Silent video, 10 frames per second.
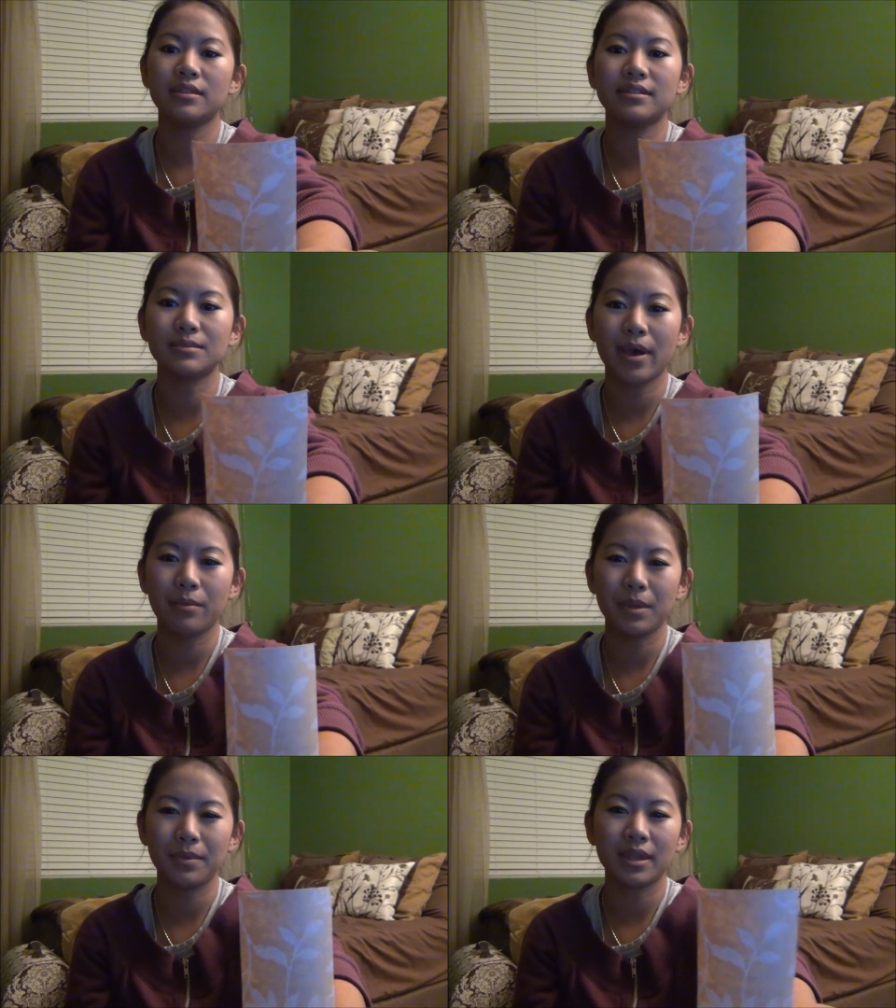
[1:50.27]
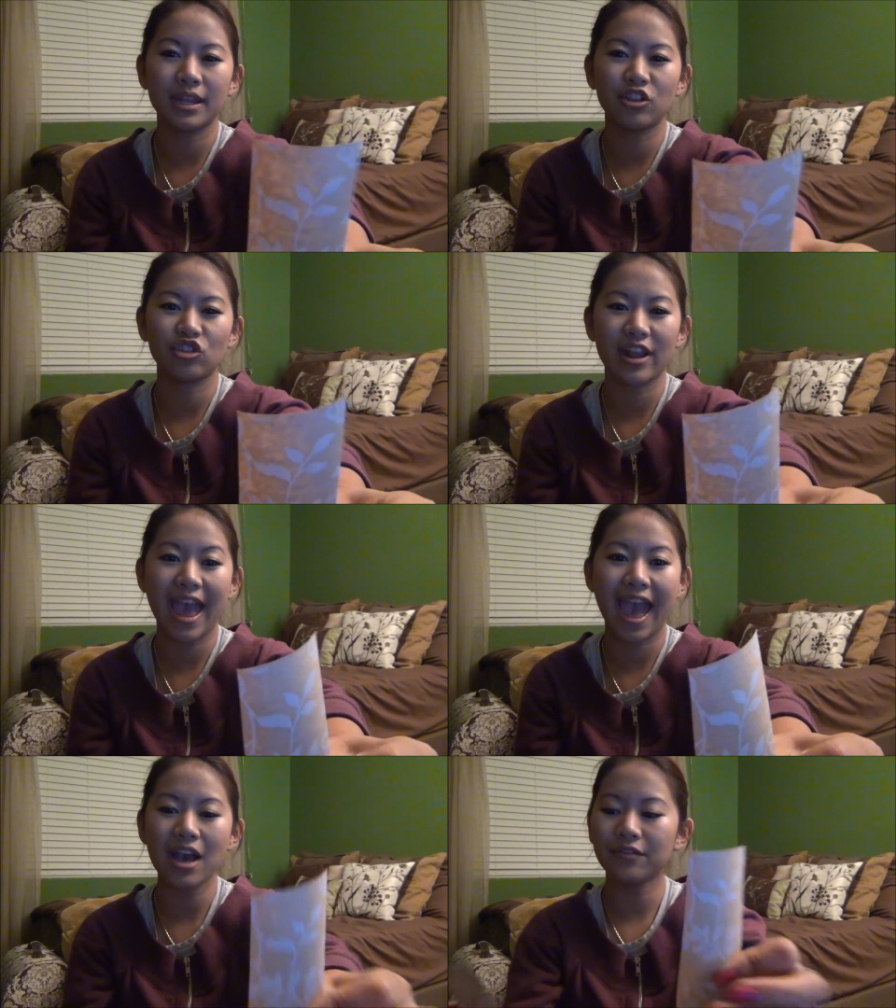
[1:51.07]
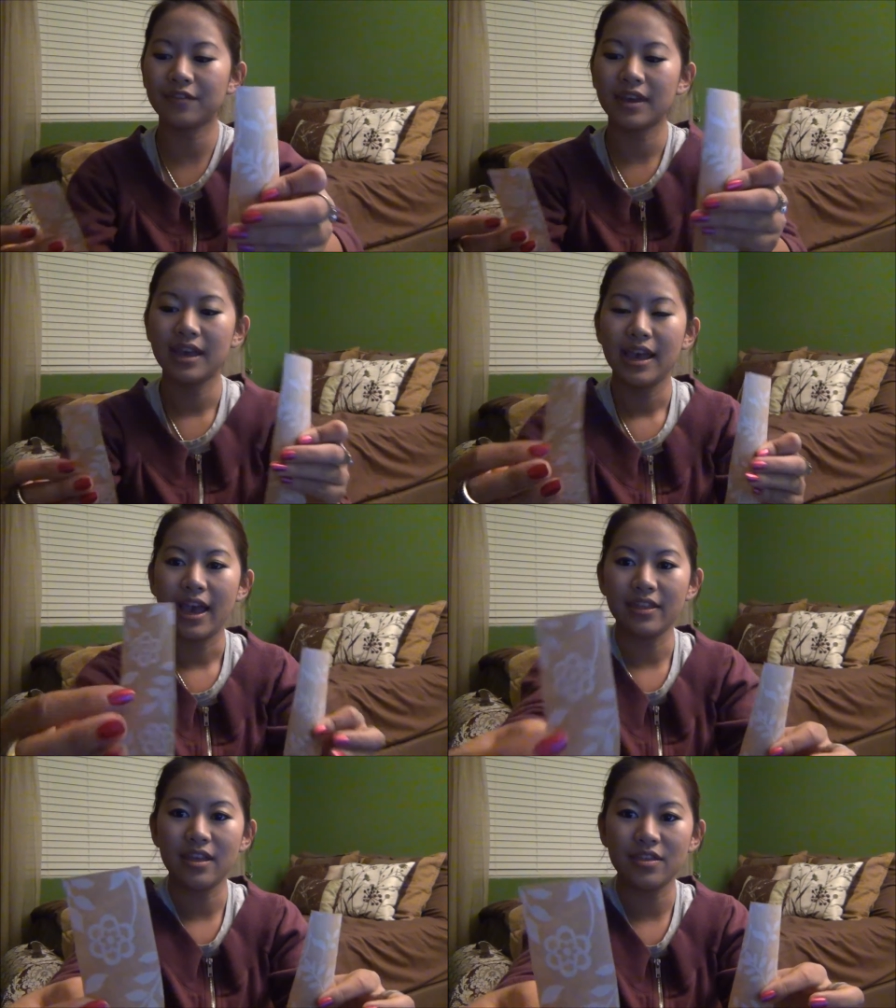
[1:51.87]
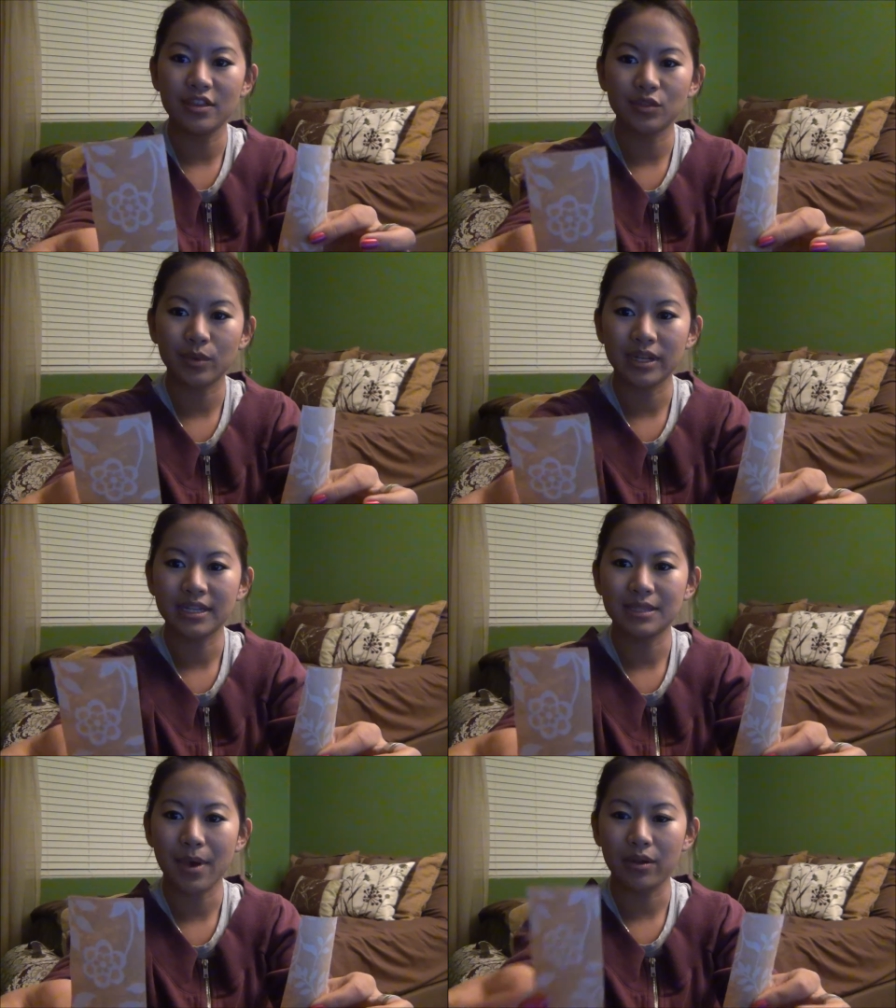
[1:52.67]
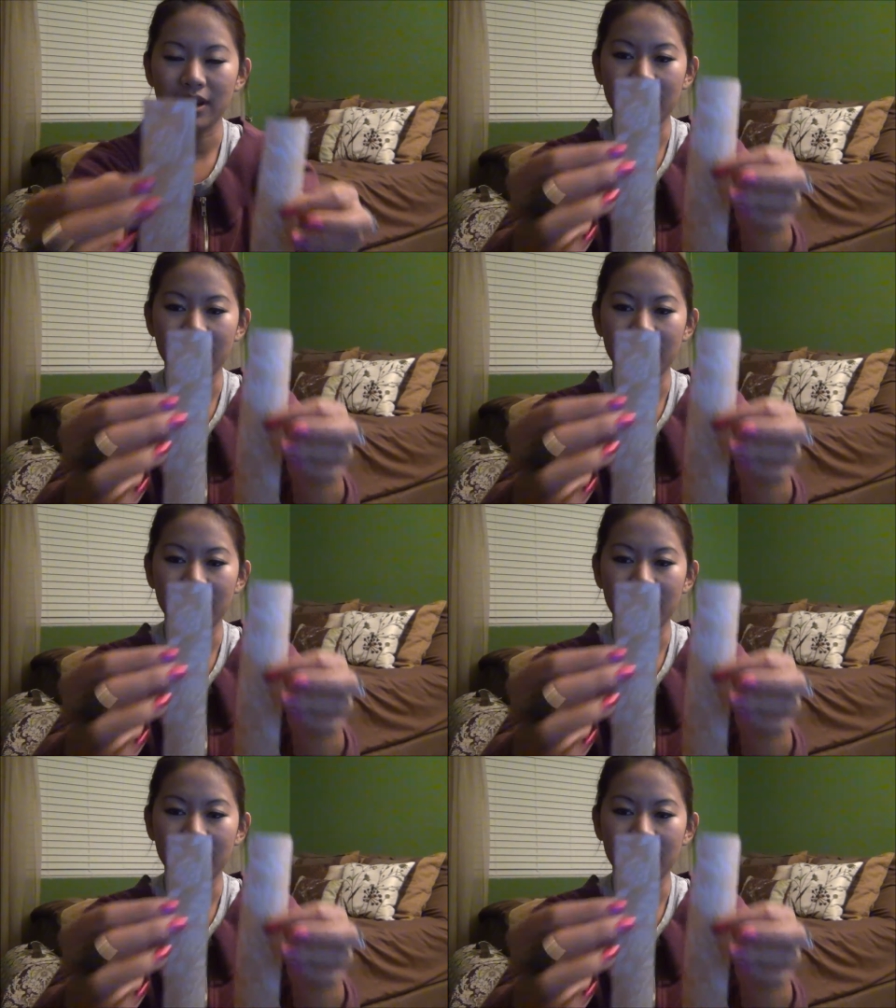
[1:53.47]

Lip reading: This is about maybe 1.5 inches. And then this one is about 1